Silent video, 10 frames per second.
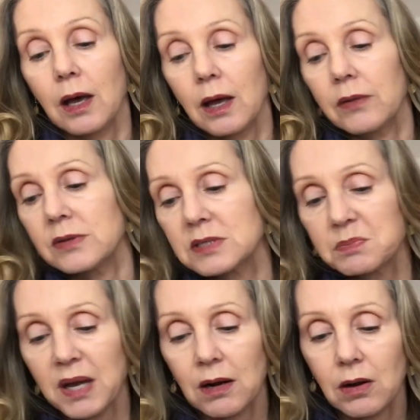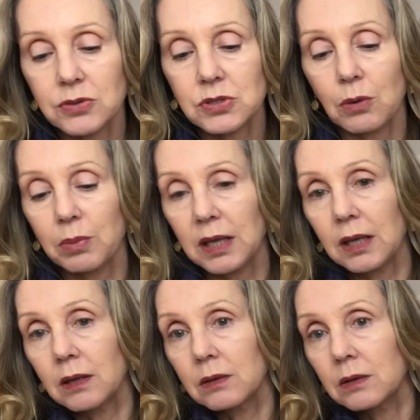Uh, this might also
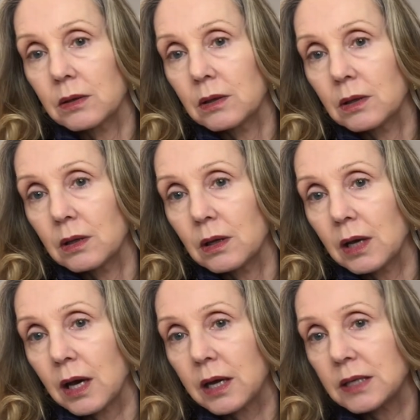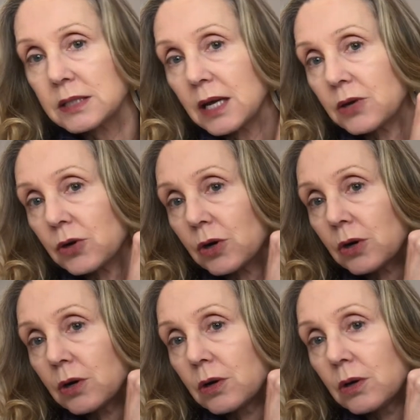be a contender.